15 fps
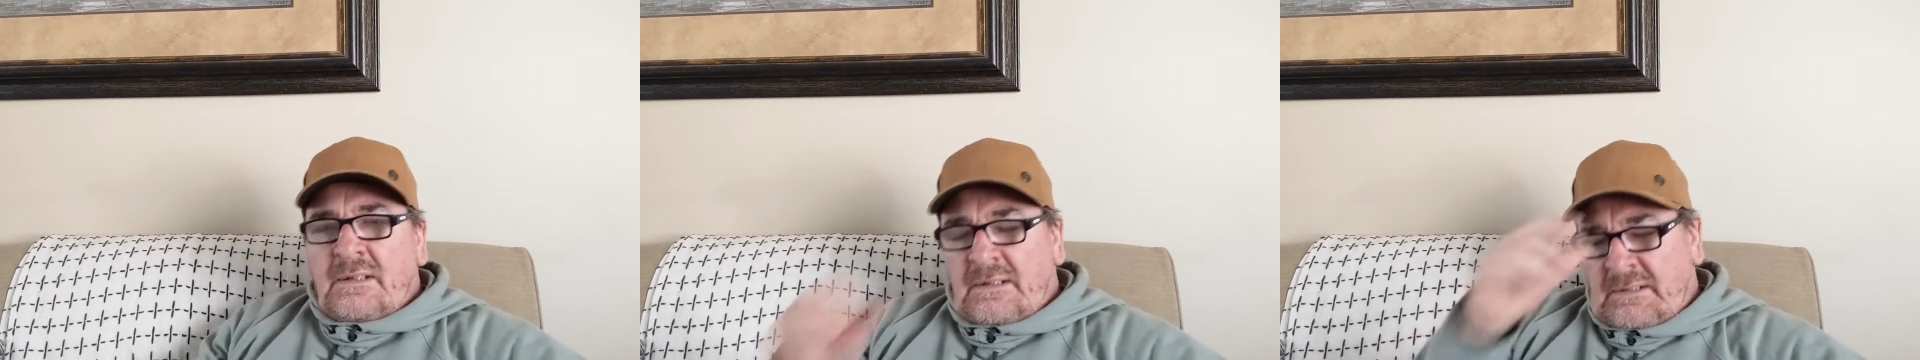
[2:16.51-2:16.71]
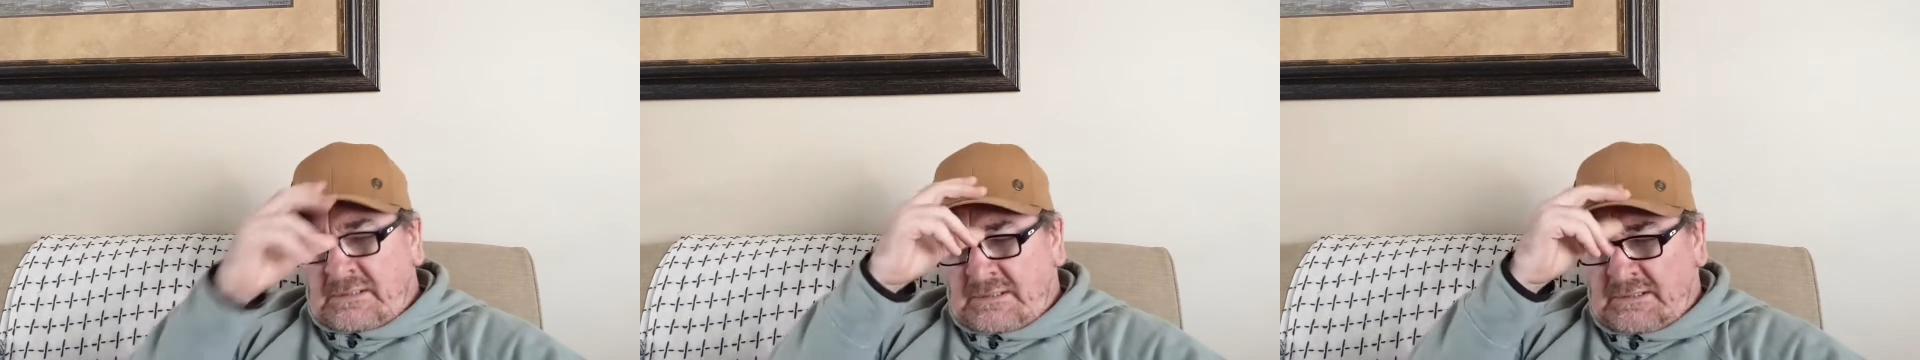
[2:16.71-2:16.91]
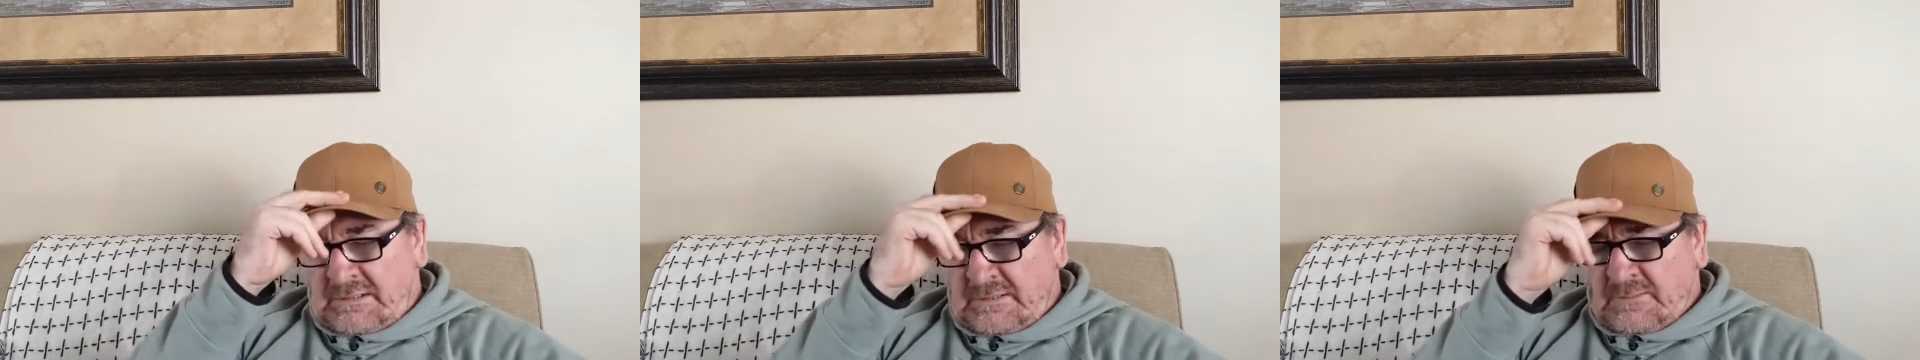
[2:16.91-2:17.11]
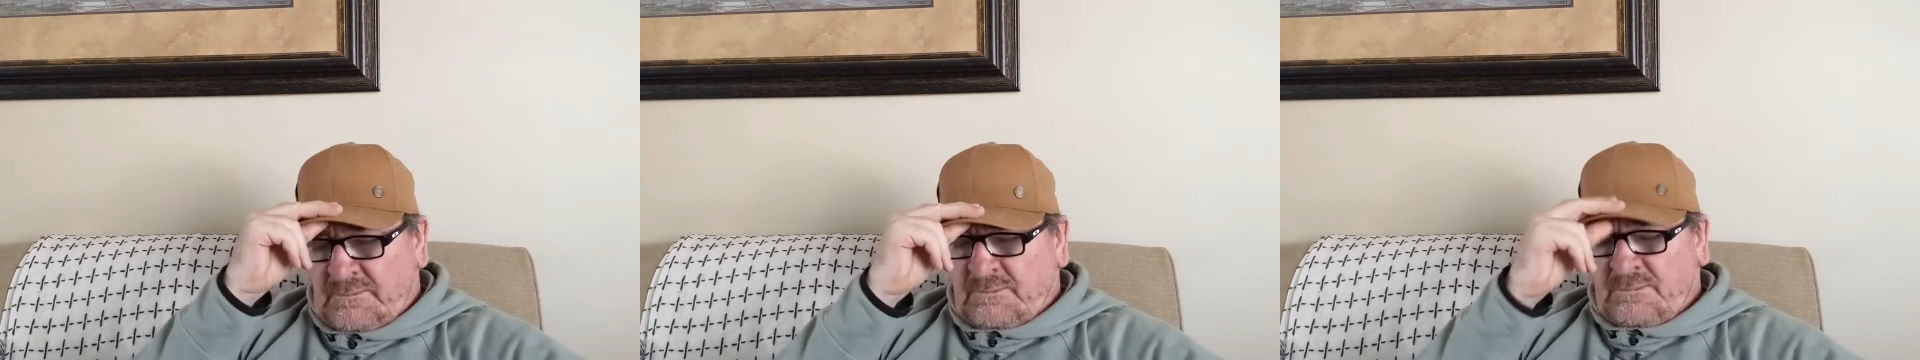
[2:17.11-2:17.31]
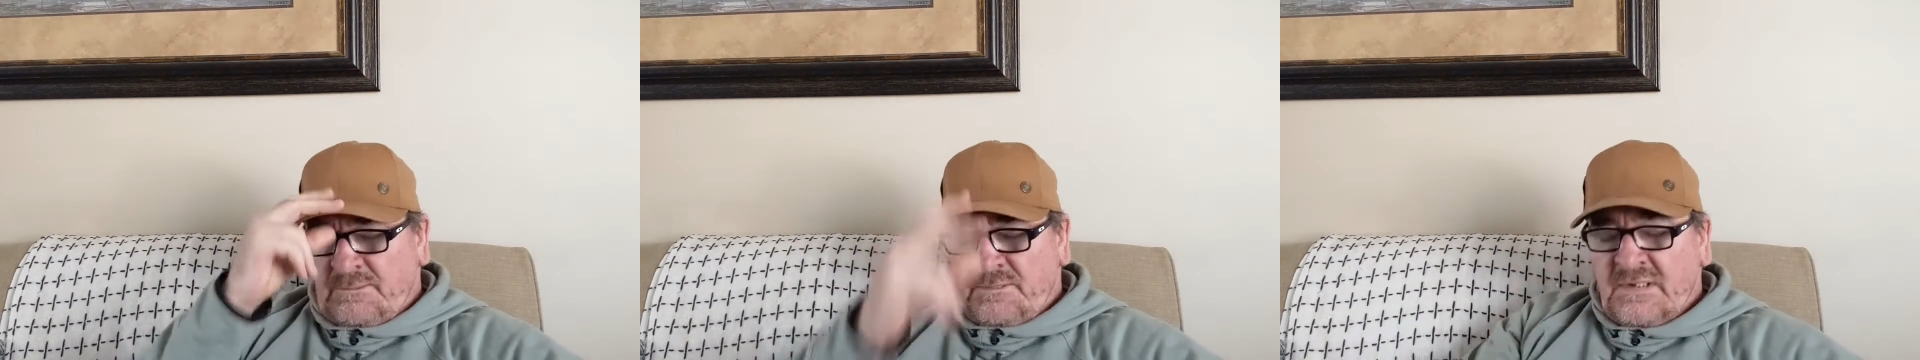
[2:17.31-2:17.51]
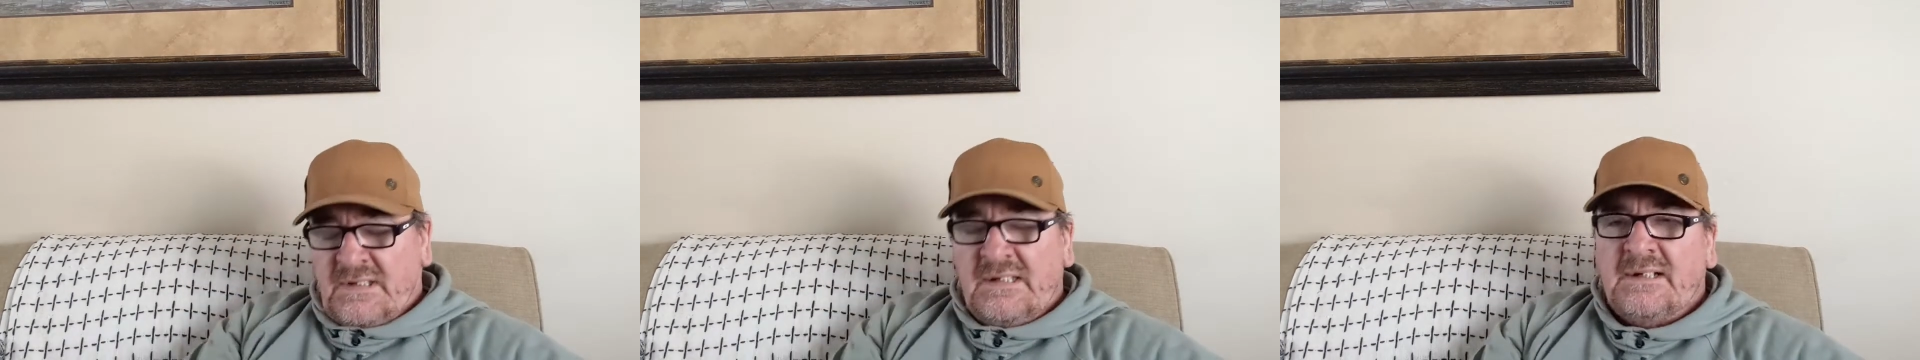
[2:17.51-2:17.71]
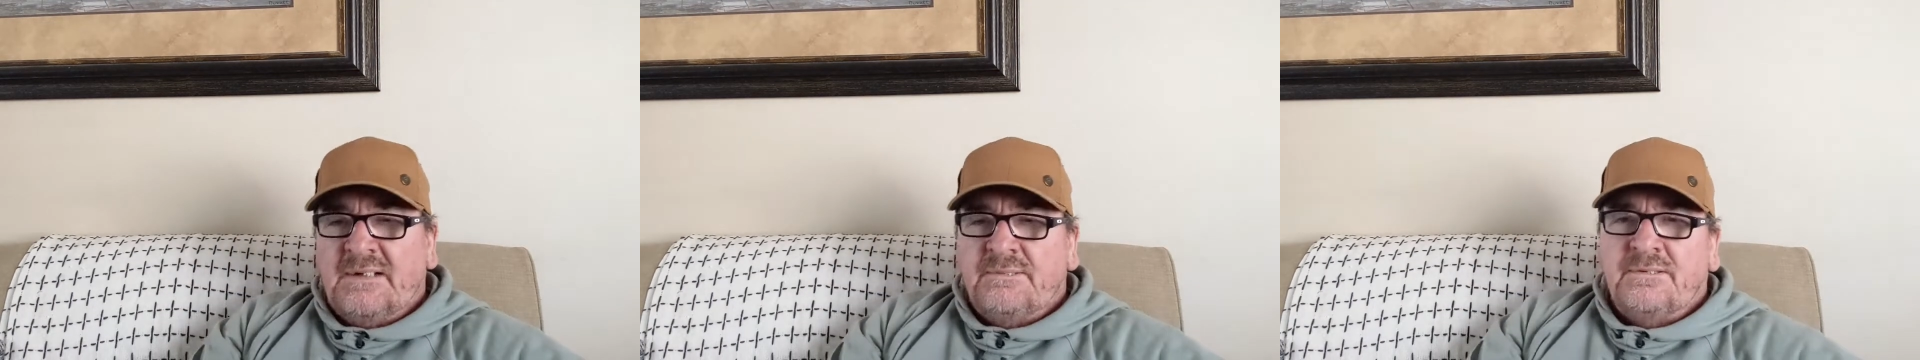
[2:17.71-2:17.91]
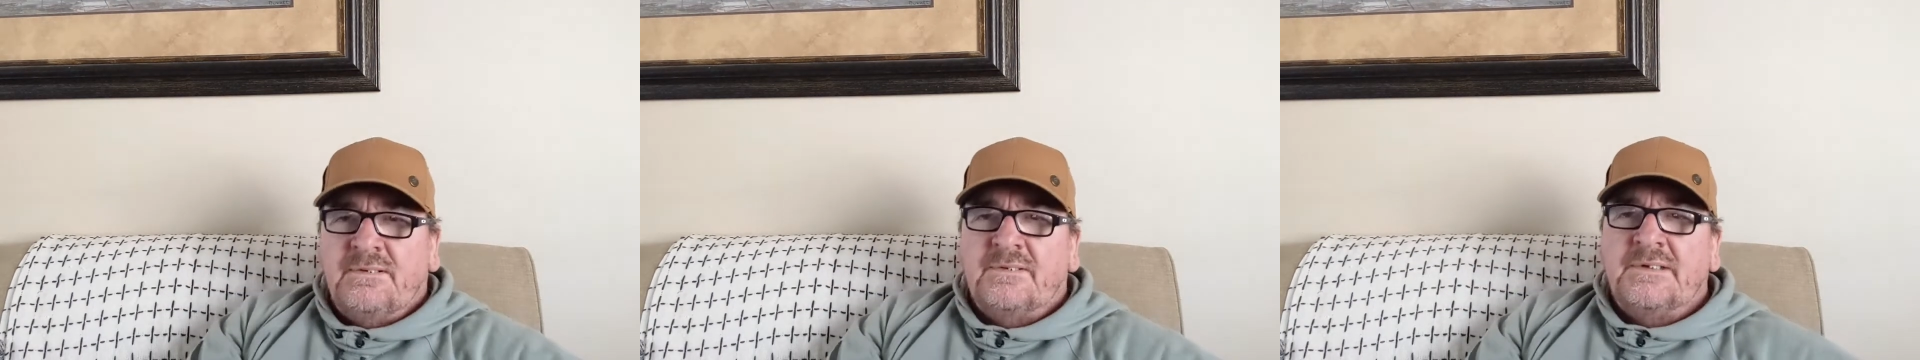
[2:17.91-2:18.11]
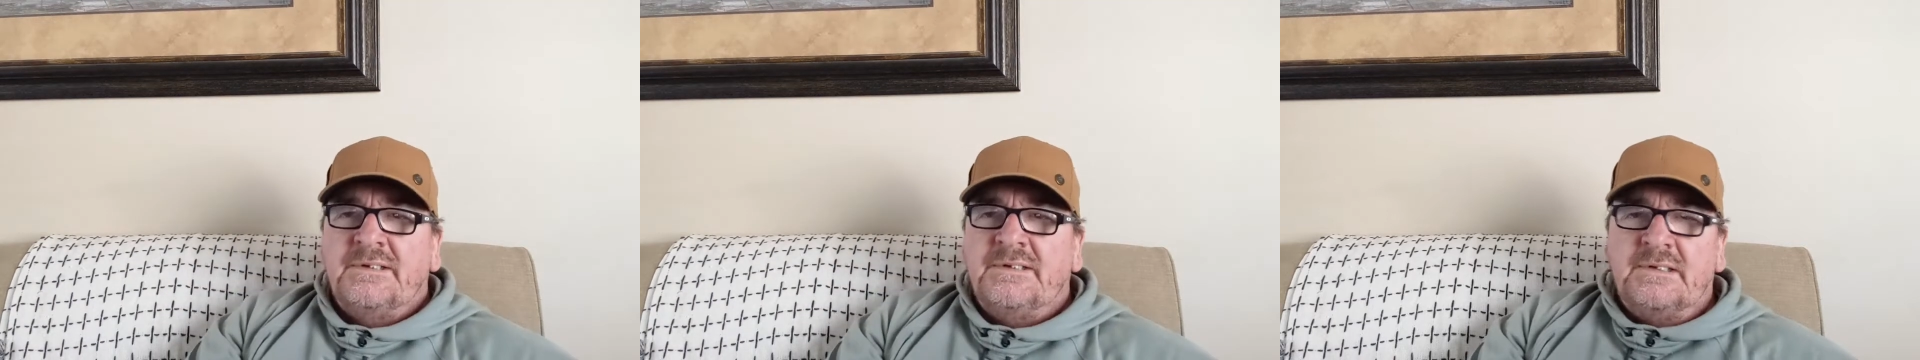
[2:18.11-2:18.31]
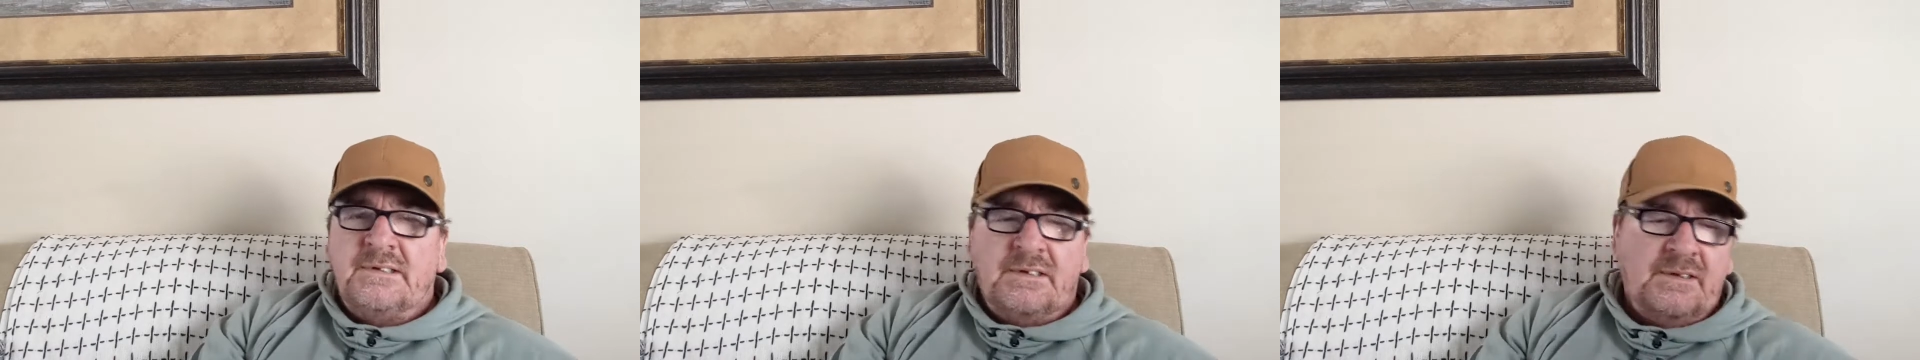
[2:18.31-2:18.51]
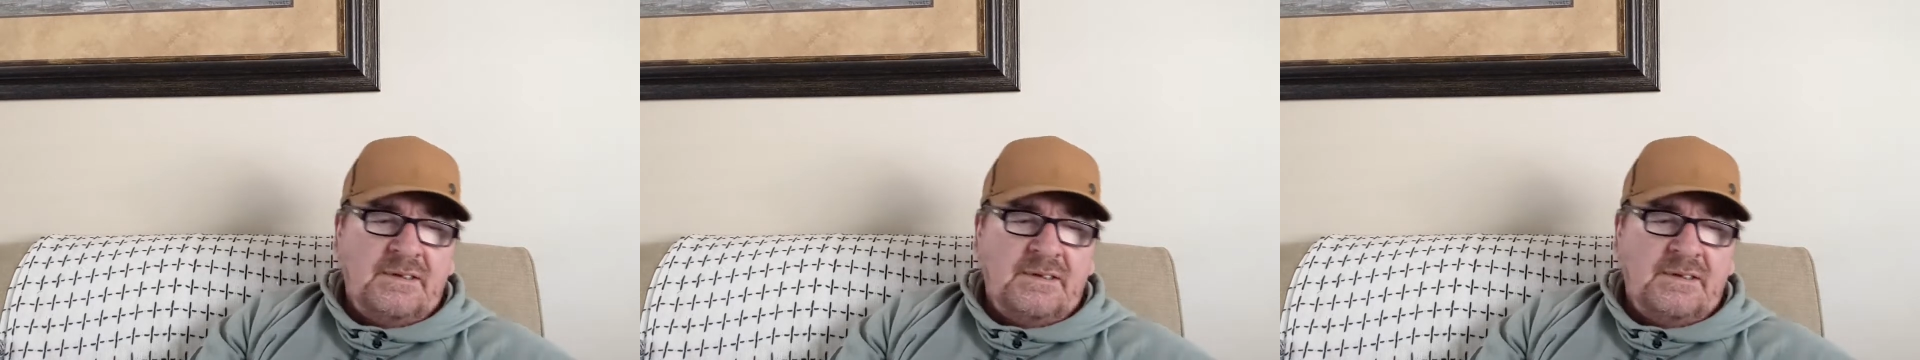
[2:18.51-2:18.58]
VR for it.